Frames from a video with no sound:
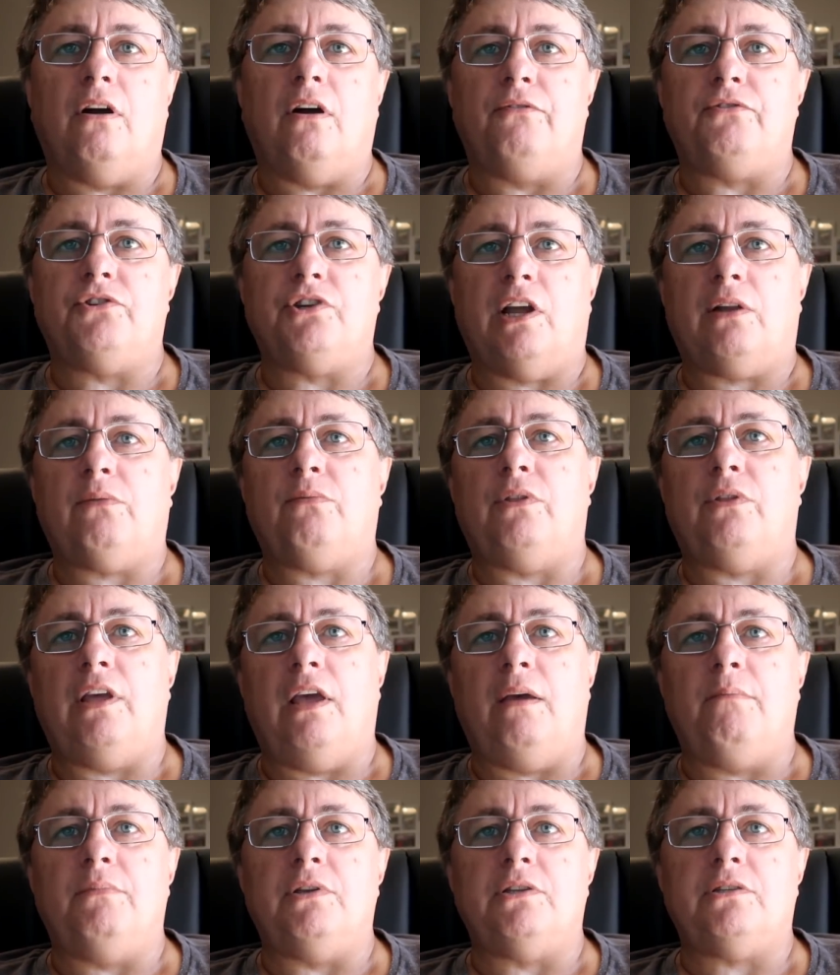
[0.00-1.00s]
I've checked with the
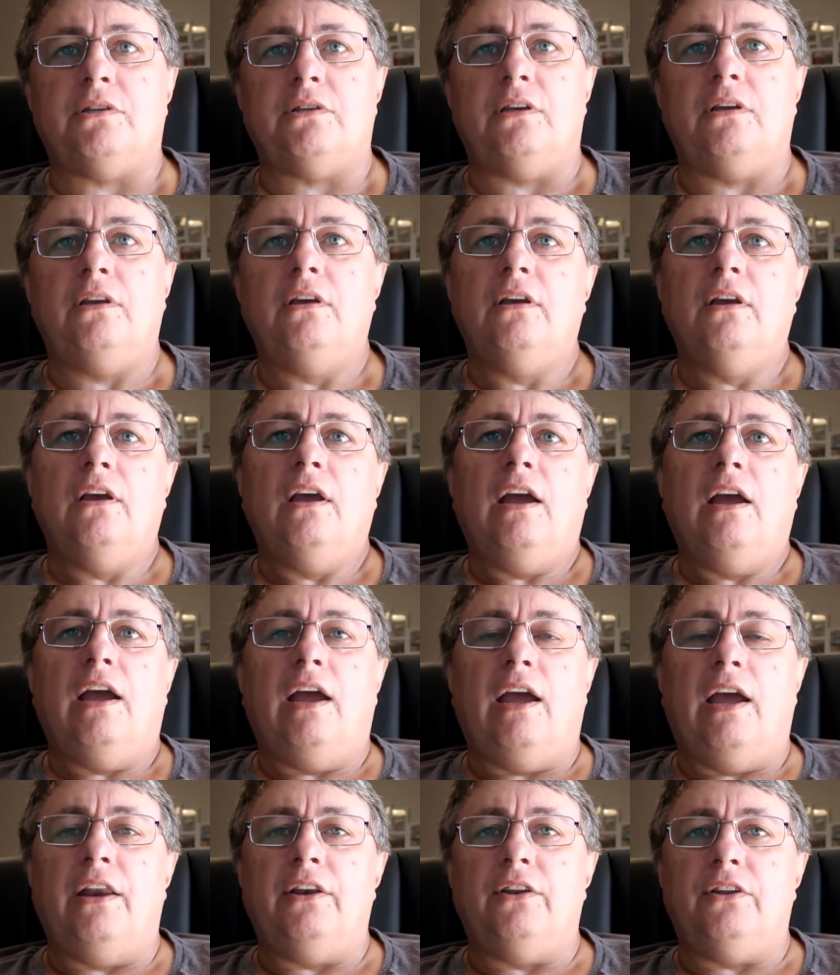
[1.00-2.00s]
embassy,
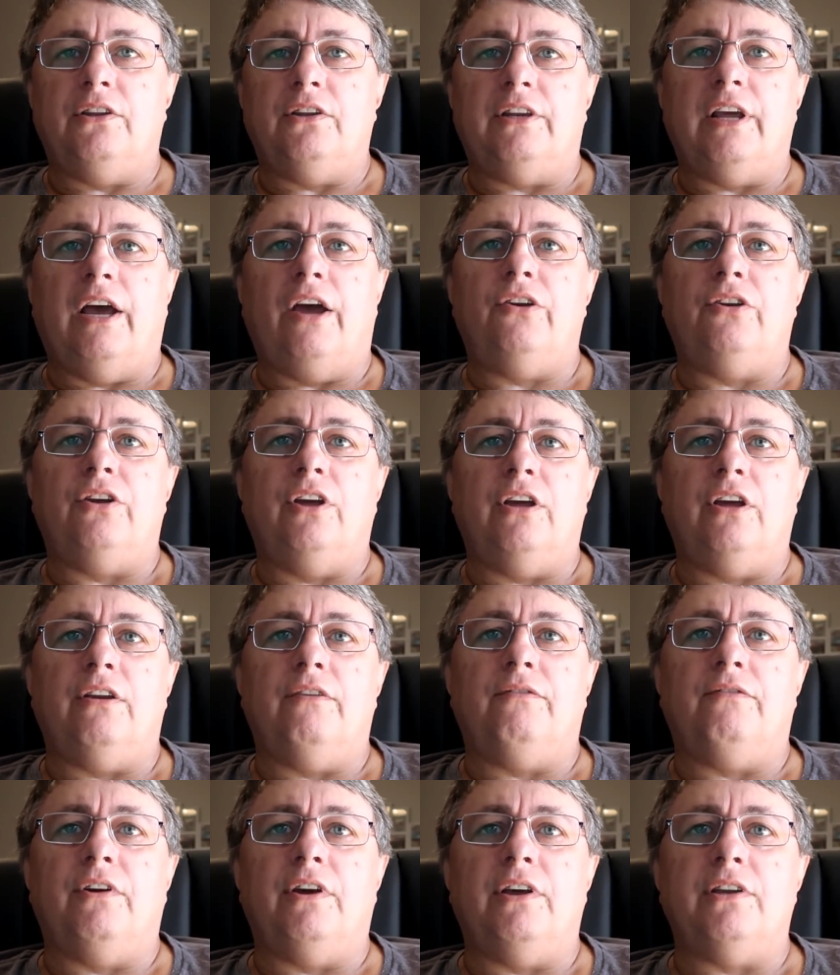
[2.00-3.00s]
and you don't need a
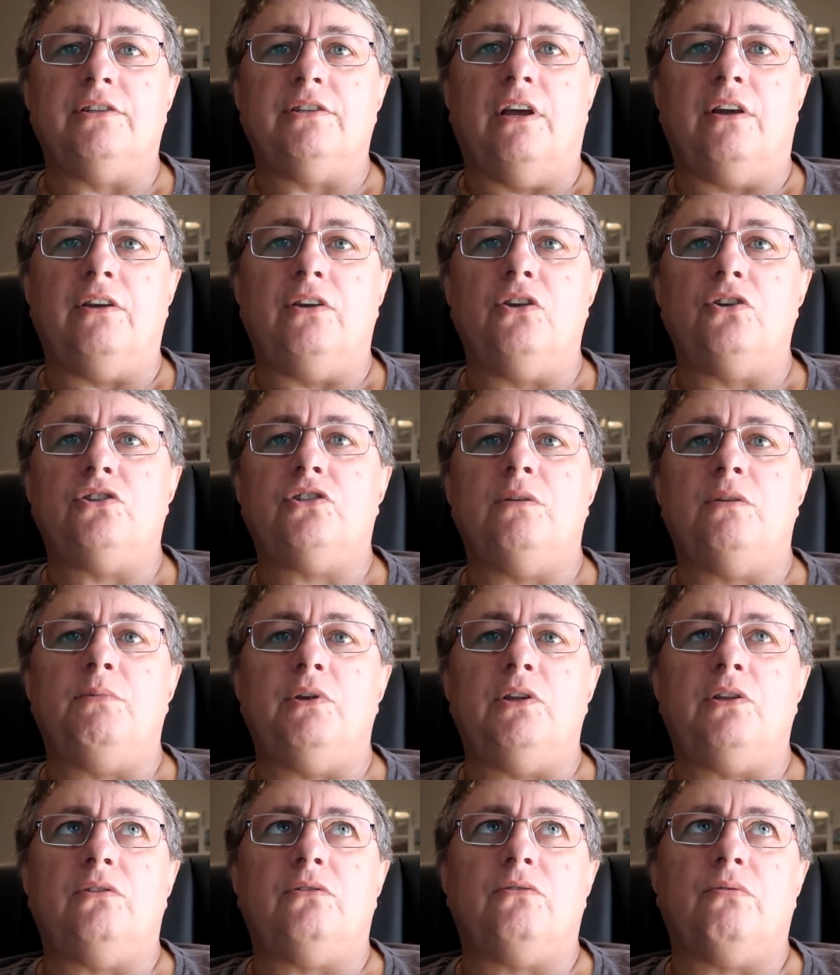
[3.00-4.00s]
visa. It used to
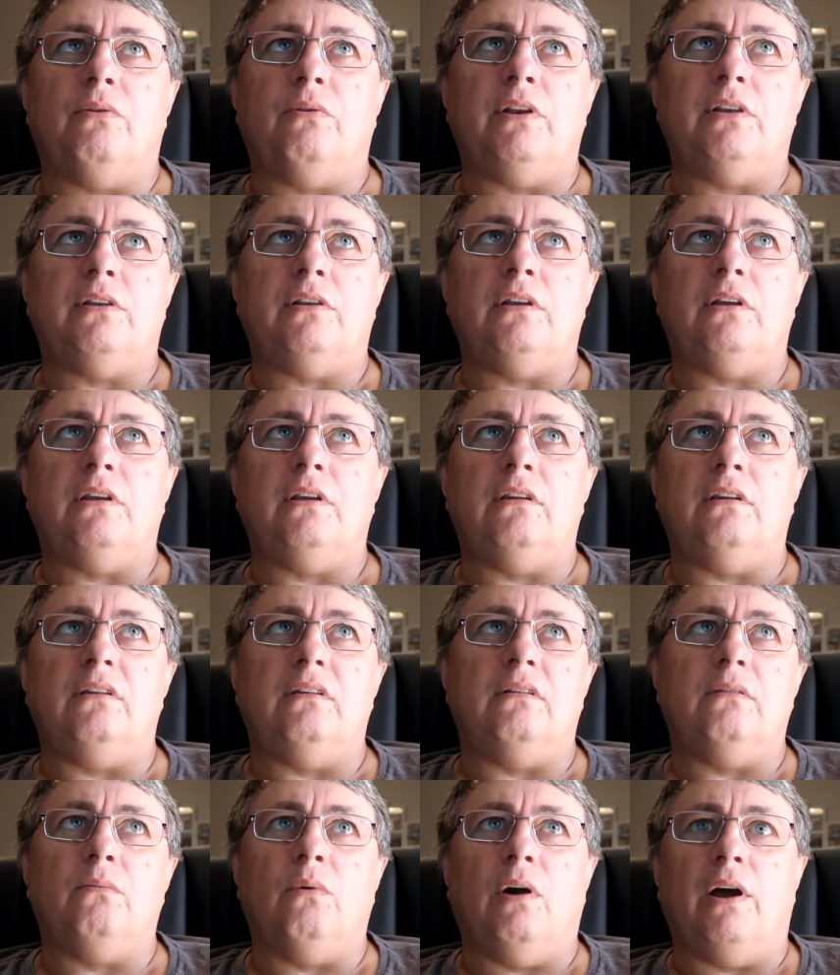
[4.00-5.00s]
be
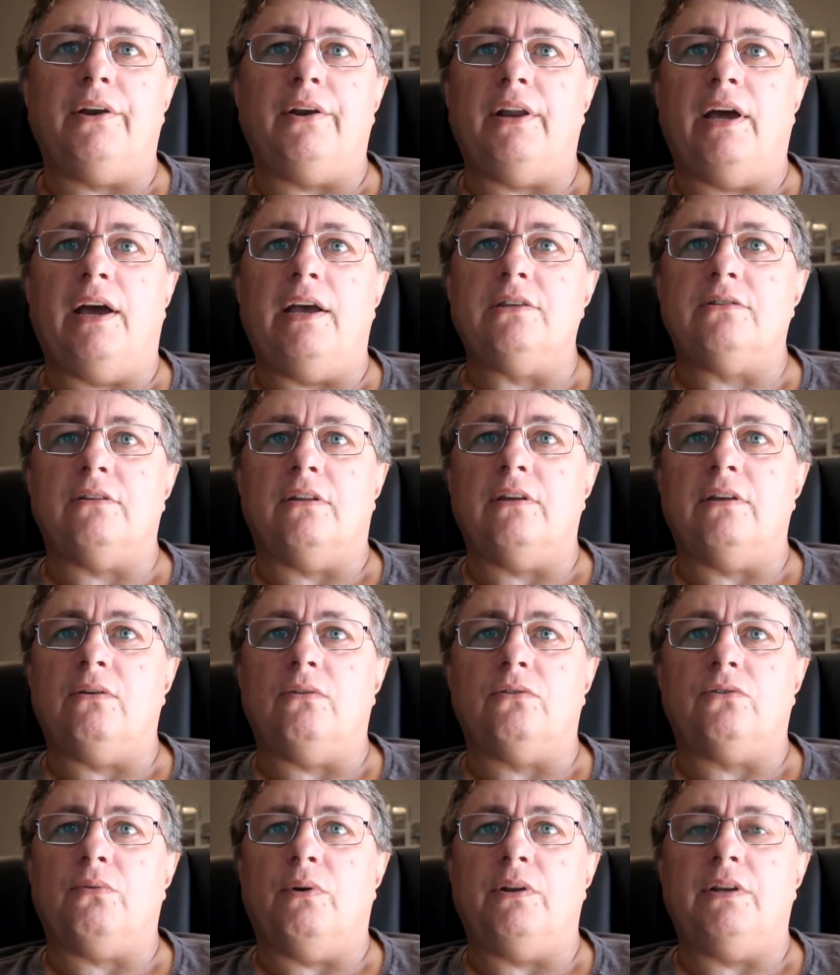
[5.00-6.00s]
21 days, I think,
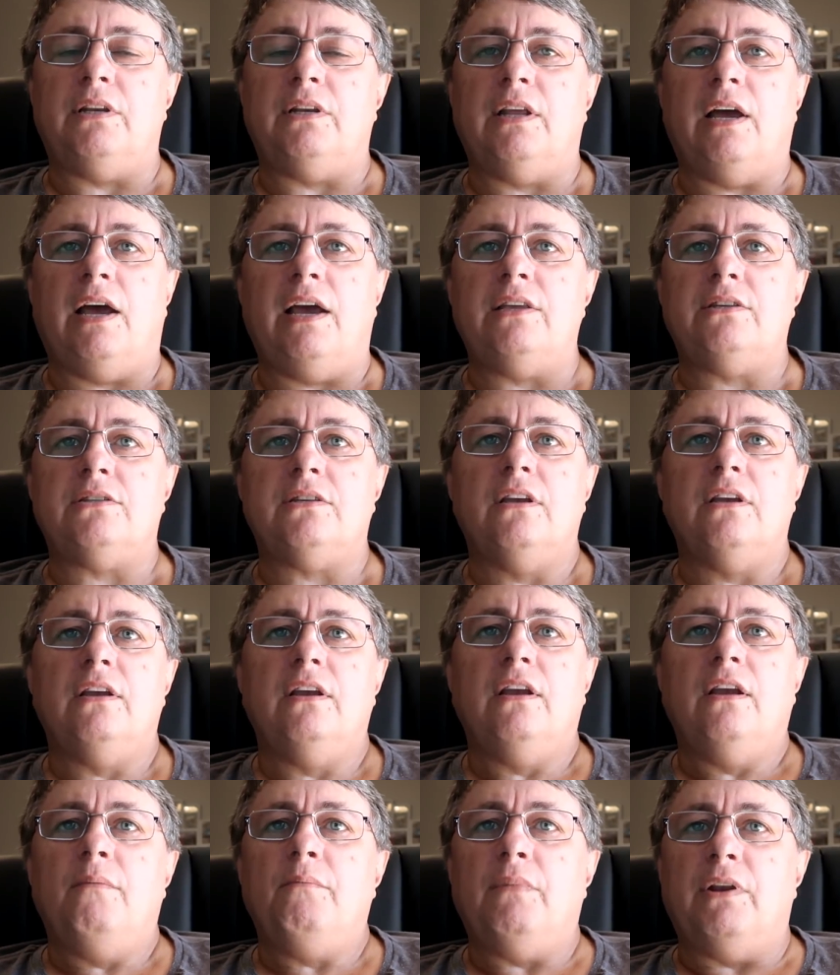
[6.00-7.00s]
or 20 days,
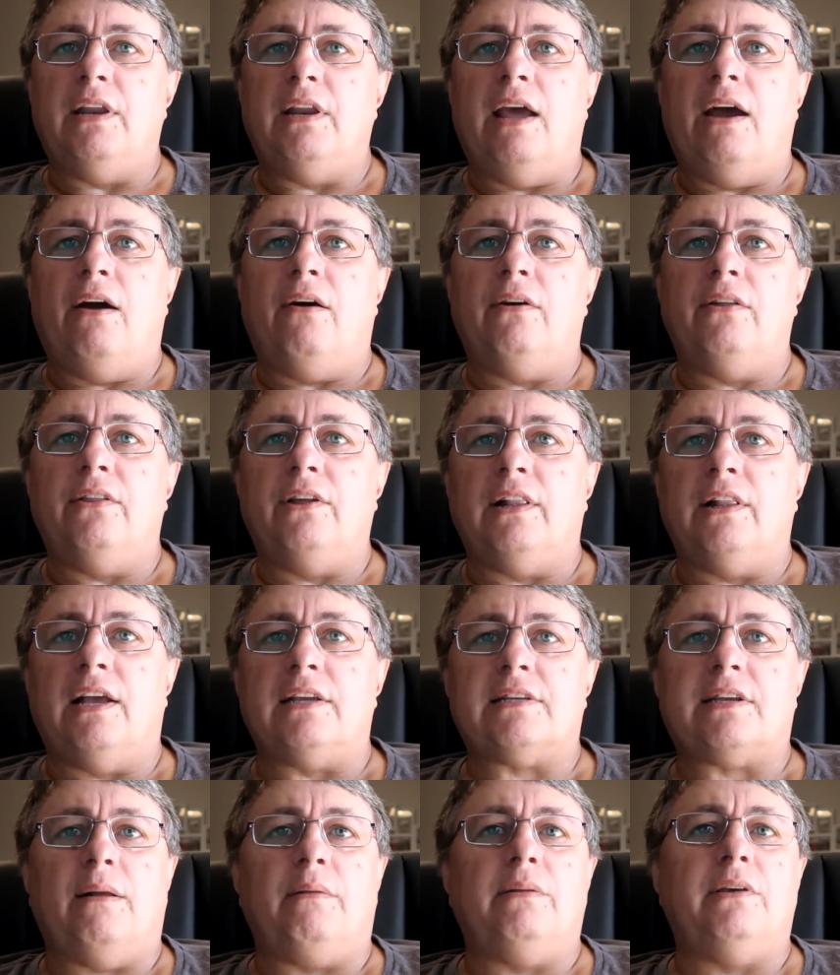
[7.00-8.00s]
but now in the
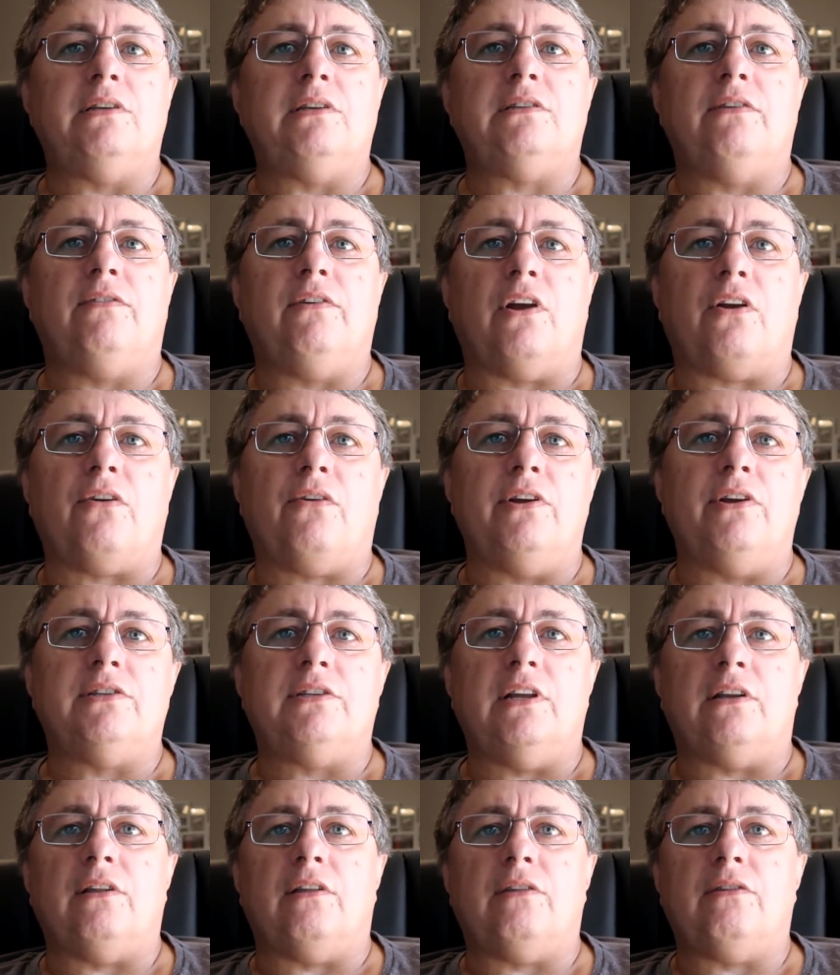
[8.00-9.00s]
last couple of years they've increased
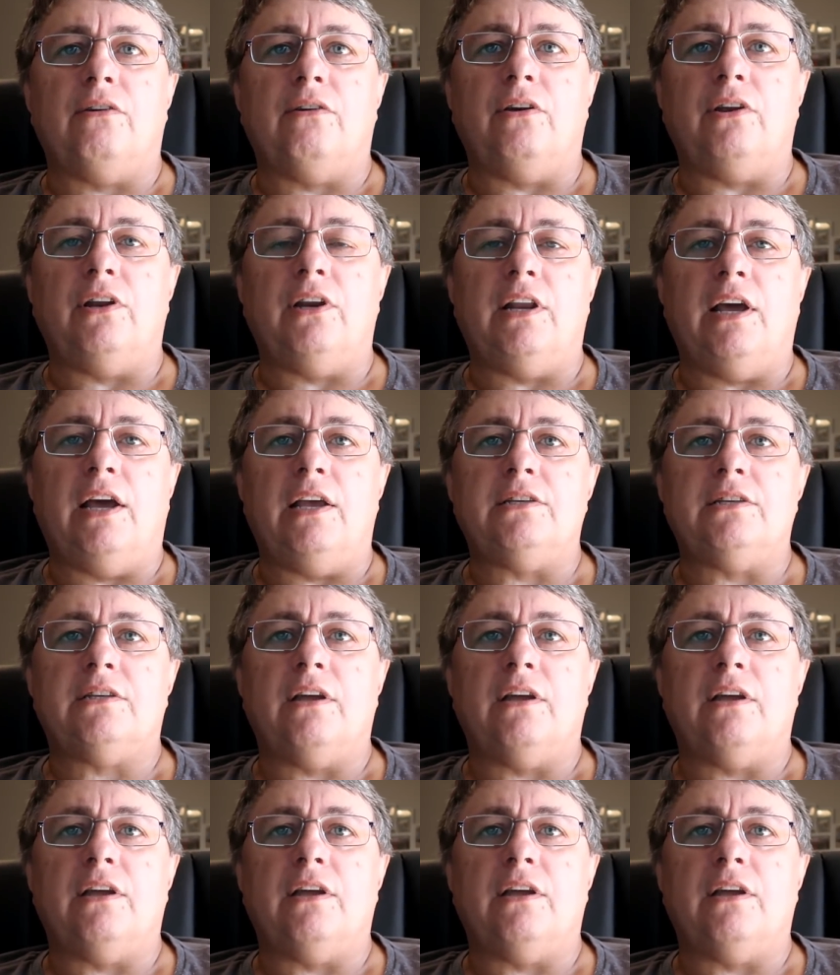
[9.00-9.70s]
that to 30 days.